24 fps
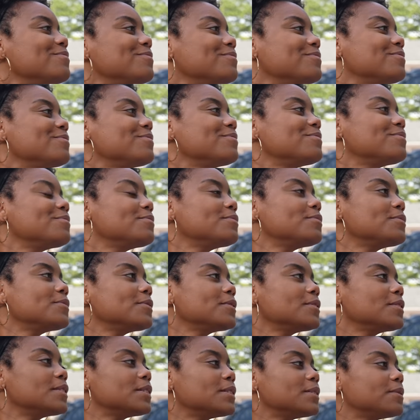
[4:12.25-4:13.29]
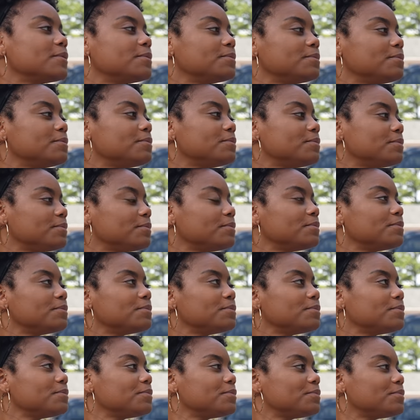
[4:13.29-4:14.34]

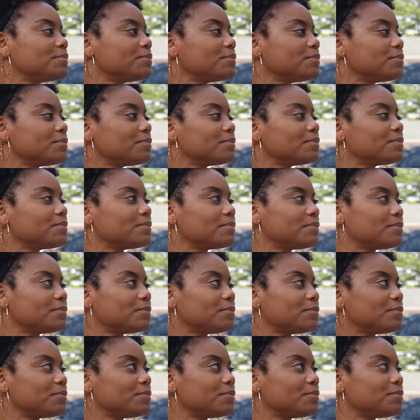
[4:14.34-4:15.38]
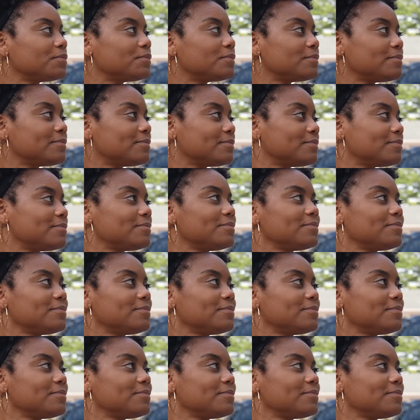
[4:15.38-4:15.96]
No words are spoken by the person on screen.